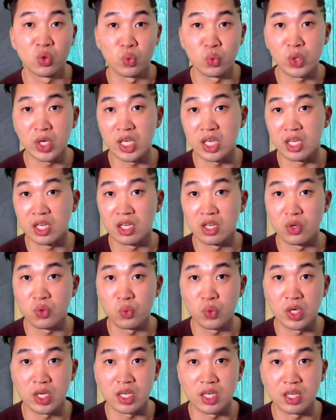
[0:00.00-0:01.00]

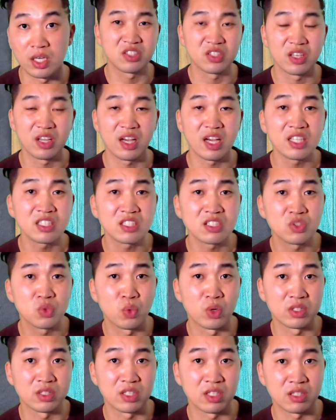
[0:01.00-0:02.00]
We. I just
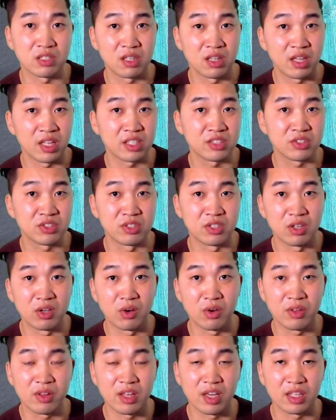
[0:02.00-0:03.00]
wanted to let you
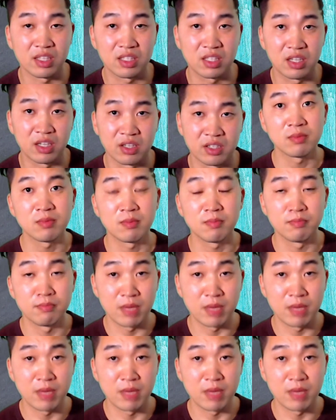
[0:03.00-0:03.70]
know that because